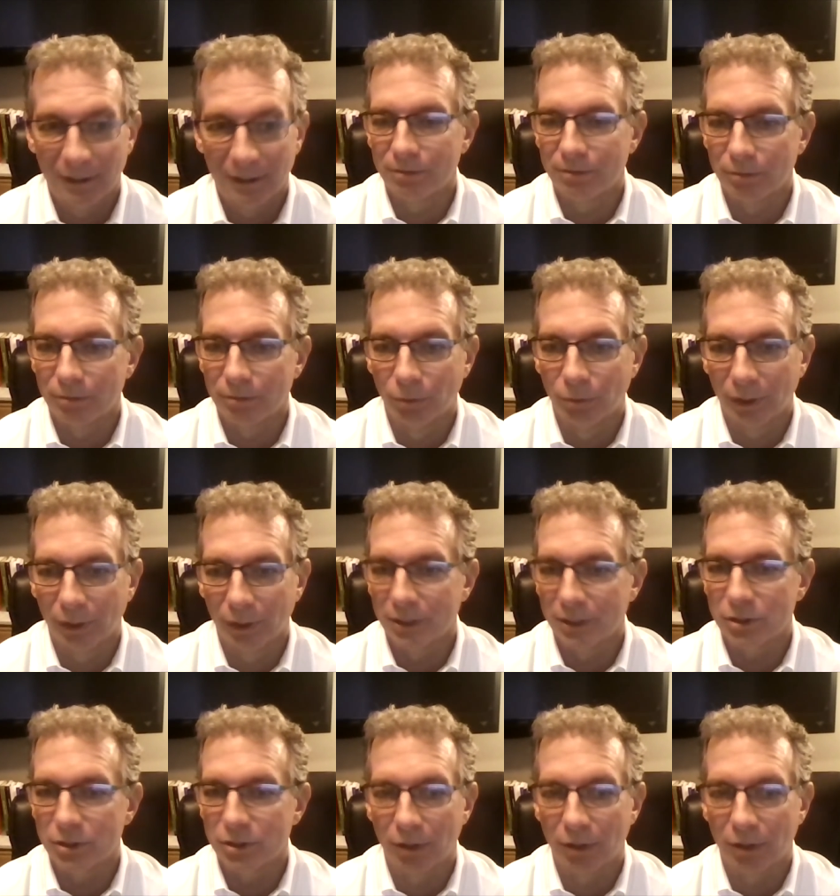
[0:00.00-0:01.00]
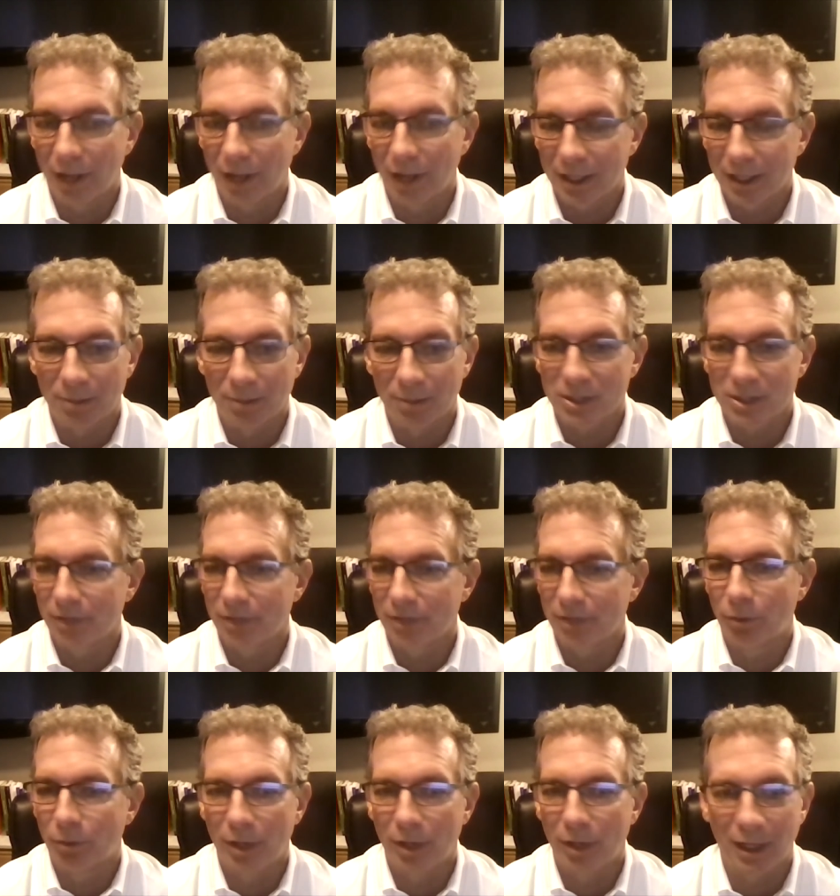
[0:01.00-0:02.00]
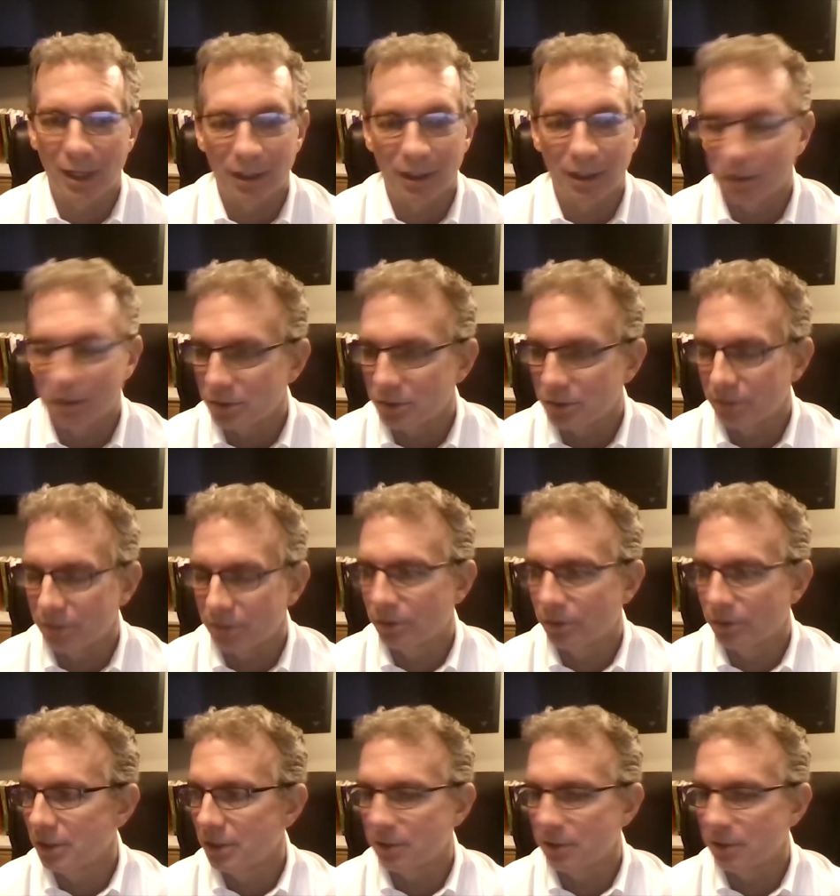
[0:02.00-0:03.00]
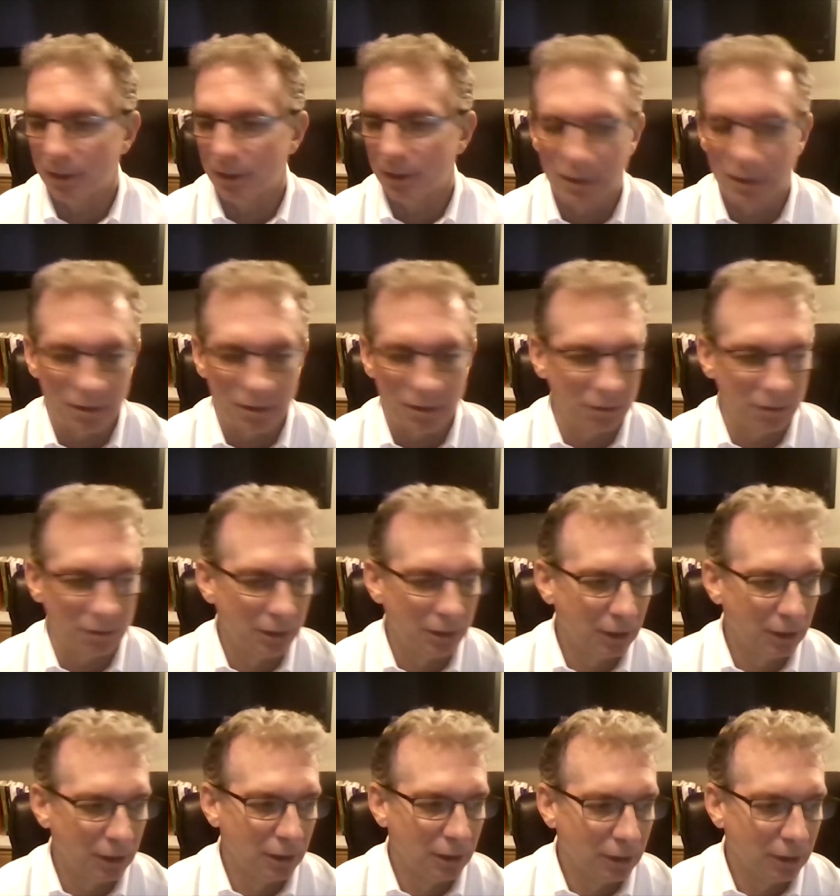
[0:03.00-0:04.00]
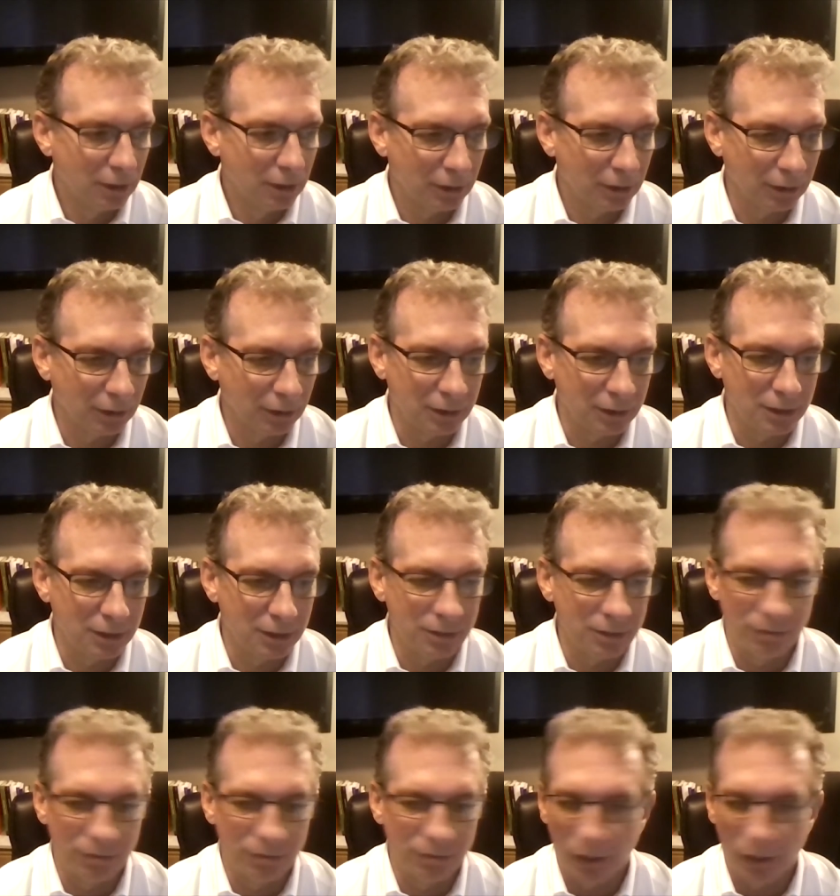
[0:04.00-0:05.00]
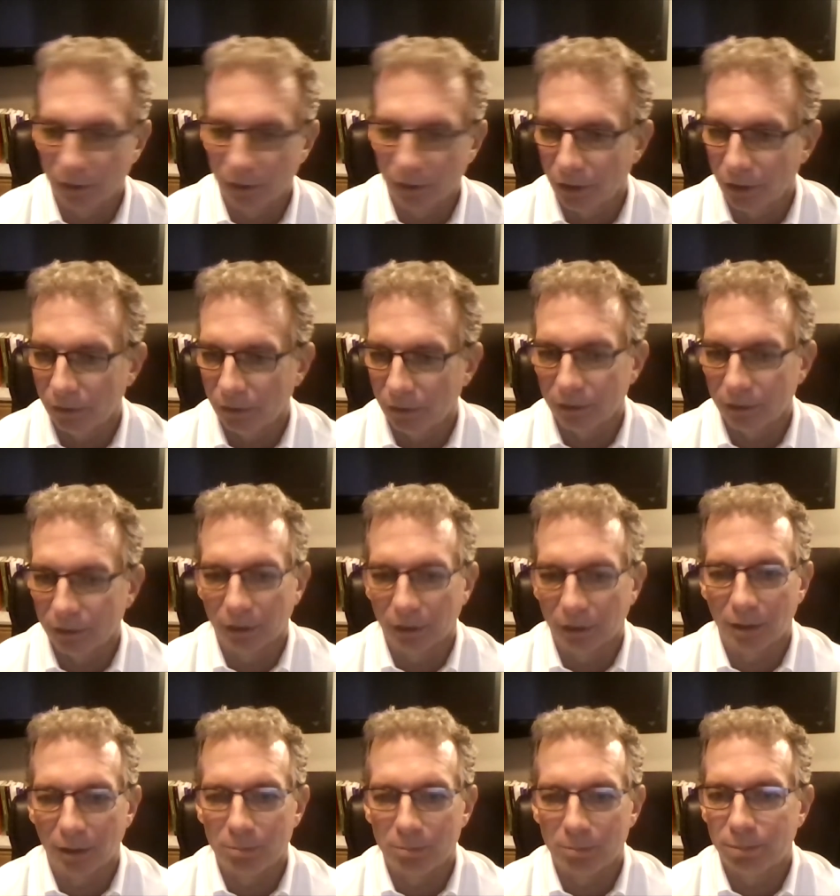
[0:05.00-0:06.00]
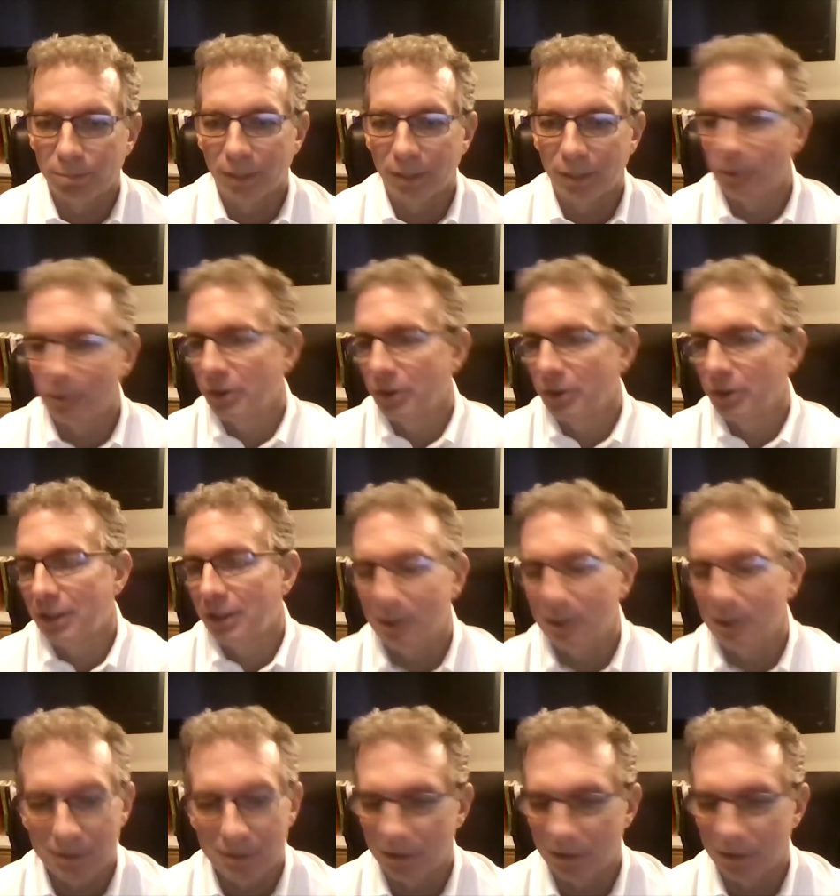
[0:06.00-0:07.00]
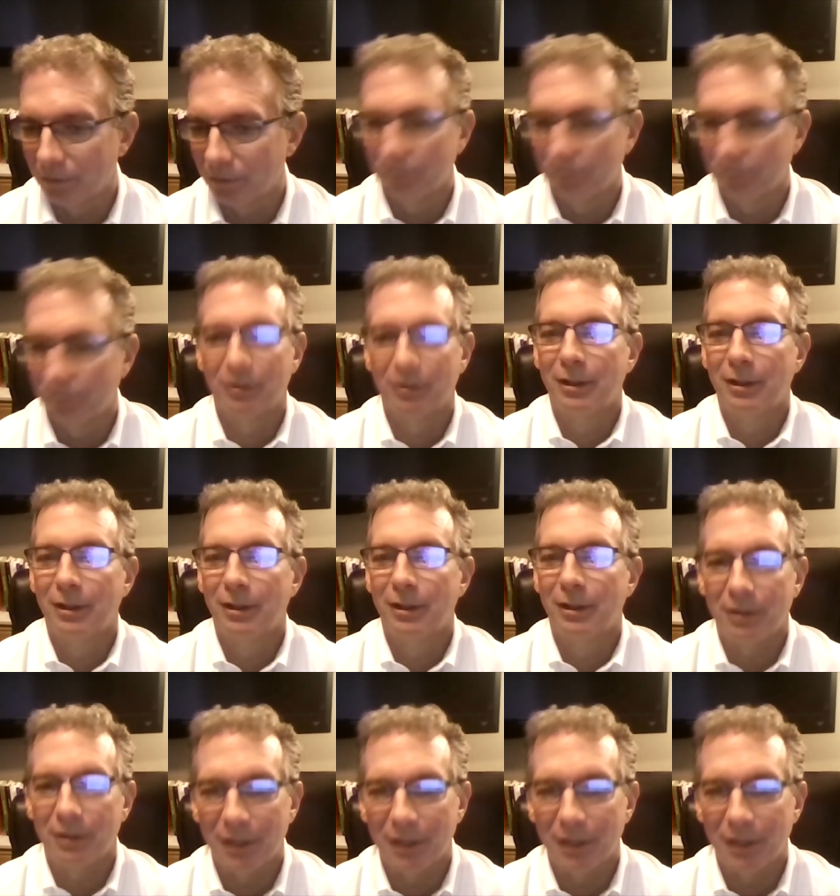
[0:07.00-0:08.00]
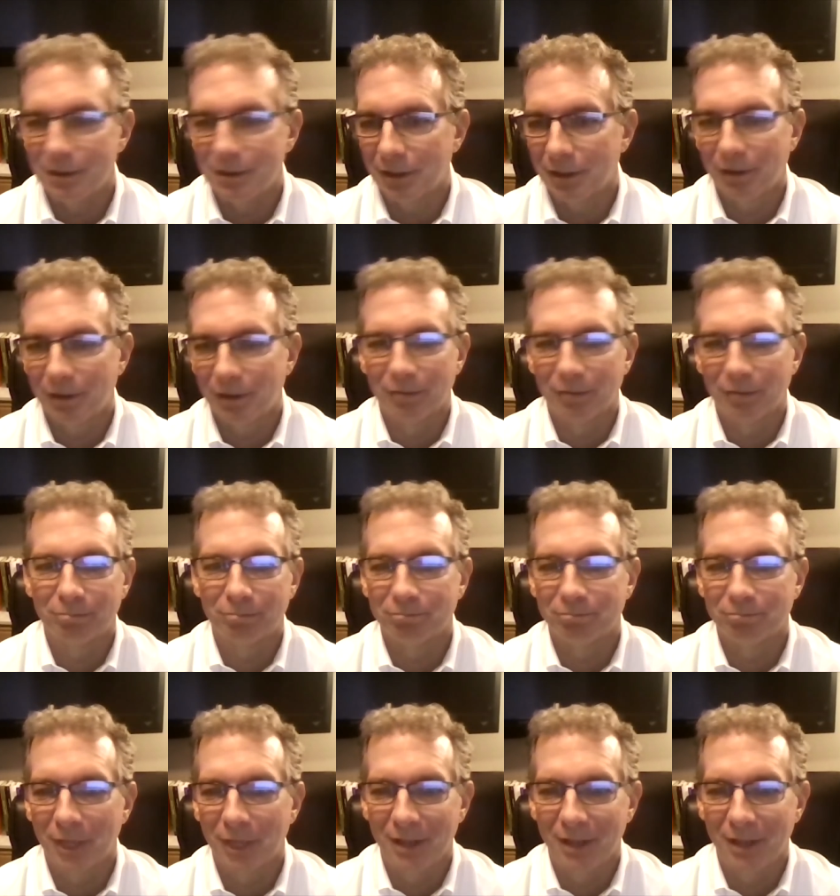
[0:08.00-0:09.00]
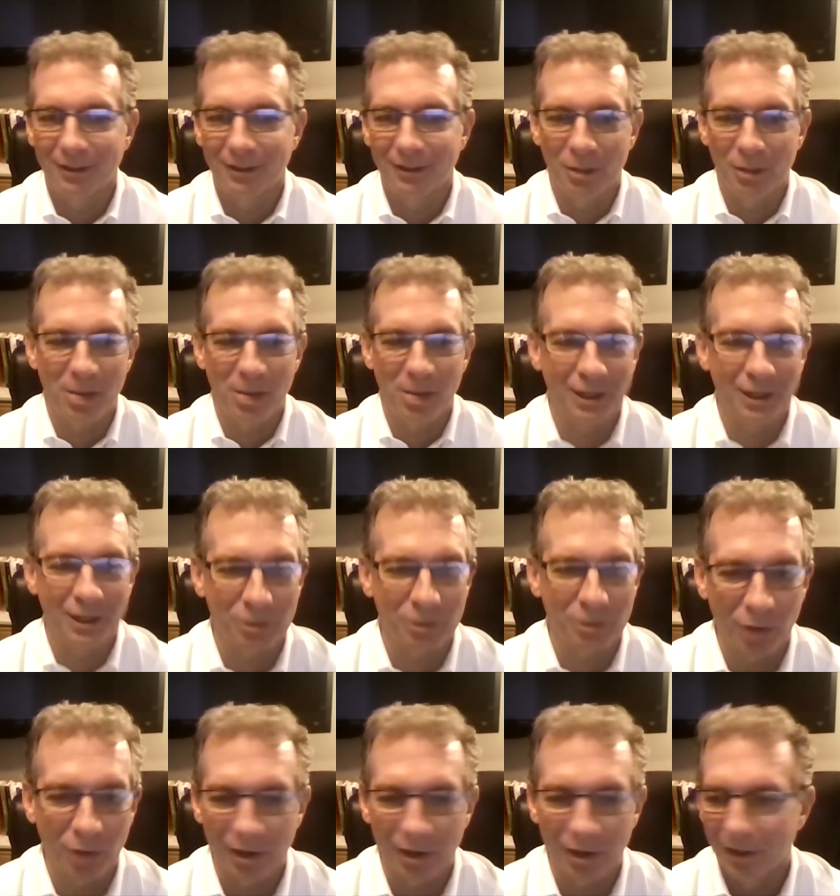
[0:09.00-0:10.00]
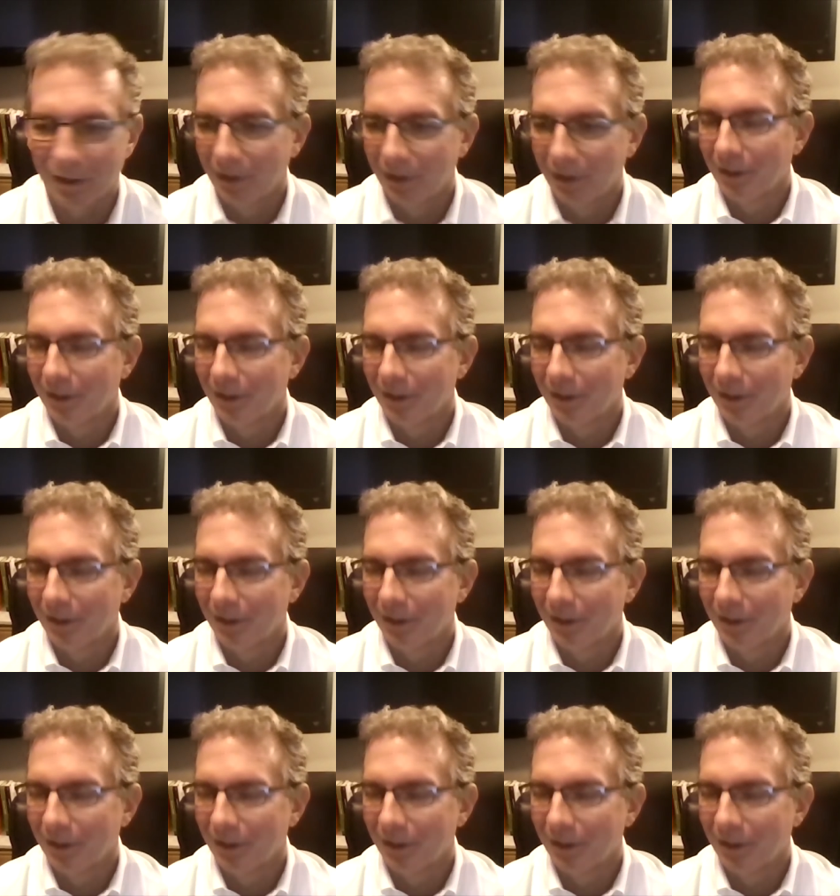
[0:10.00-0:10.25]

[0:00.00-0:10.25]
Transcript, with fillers: Really just sort of locking myself away. I didn't go see friends. I did very little, I play with the kids and eat dinner and go back to work.